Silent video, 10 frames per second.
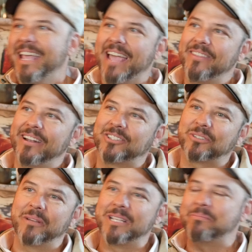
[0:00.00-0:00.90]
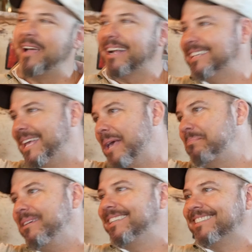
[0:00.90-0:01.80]
and then it swings back to
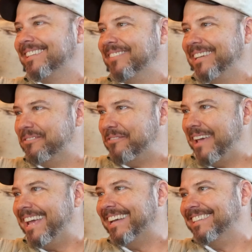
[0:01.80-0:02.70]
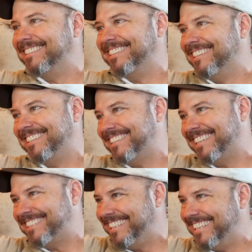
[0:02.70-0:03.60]
hippies living in vans in the
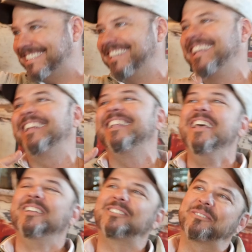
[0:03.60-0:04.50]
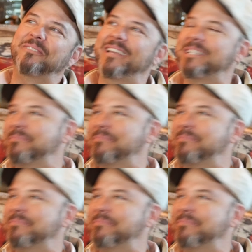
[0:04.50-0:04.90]
60s, and then it swings